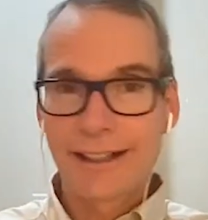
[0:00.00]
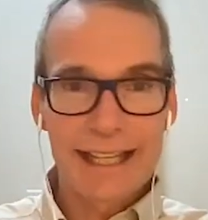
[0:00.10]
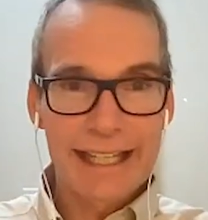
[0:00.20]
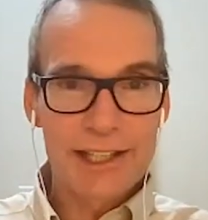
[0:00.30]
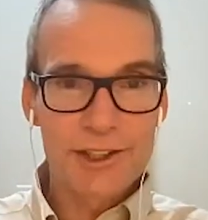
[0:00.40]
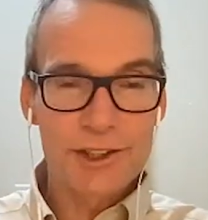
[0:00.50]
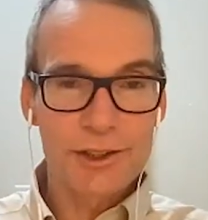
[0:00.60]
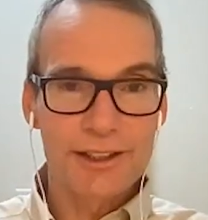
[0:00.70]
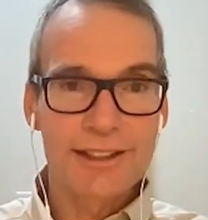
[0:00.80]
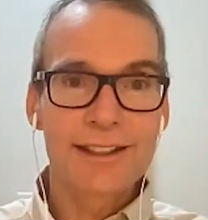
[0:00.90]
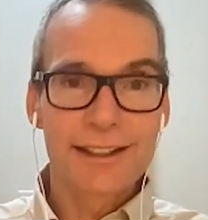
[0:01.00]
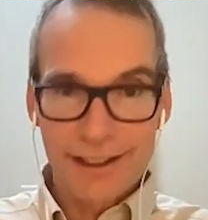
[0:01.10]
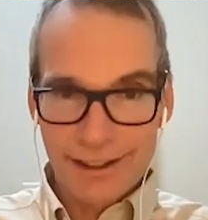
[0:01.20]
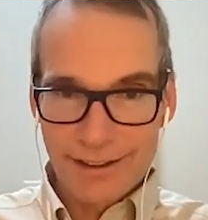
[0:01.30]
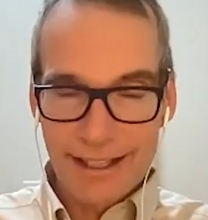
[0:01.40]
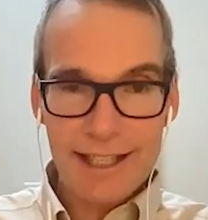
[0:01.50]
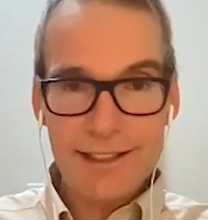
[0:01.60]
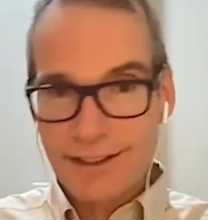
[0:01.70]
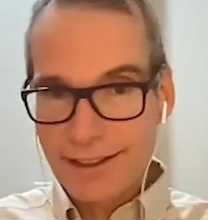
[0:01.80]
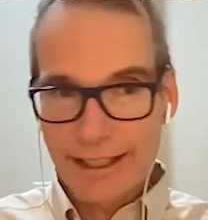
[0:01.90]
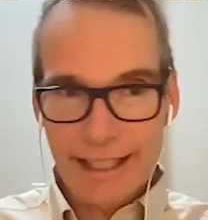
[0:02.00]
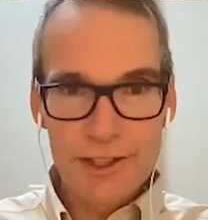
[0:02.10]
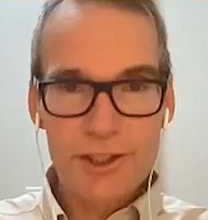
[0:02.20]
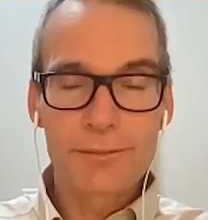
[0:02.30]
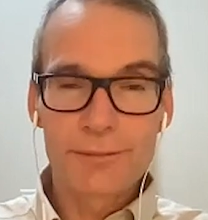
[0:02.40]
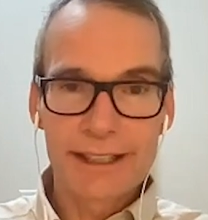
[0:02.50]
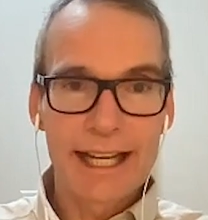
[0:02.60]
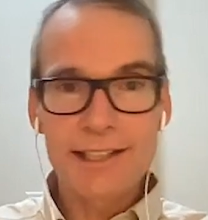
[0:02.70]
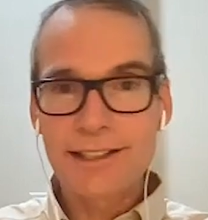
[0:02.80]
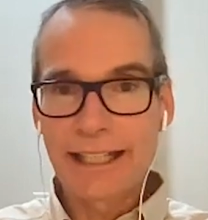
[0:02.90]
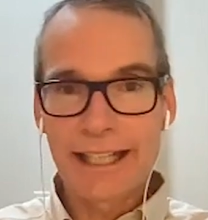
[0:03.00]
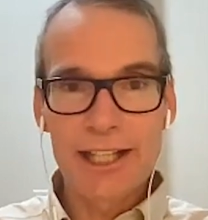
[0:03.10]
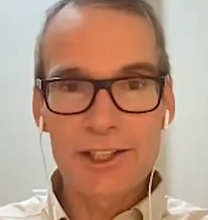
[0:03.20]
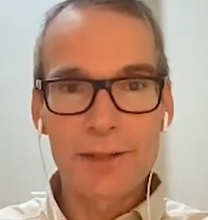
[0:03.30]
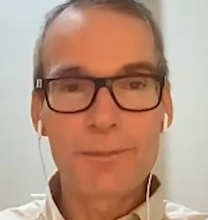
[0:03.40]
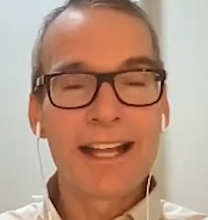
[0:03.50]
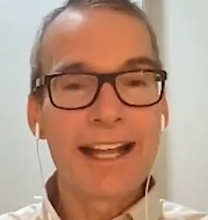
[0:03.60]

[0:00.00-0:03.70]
engage the students next, engage them, next, engage them.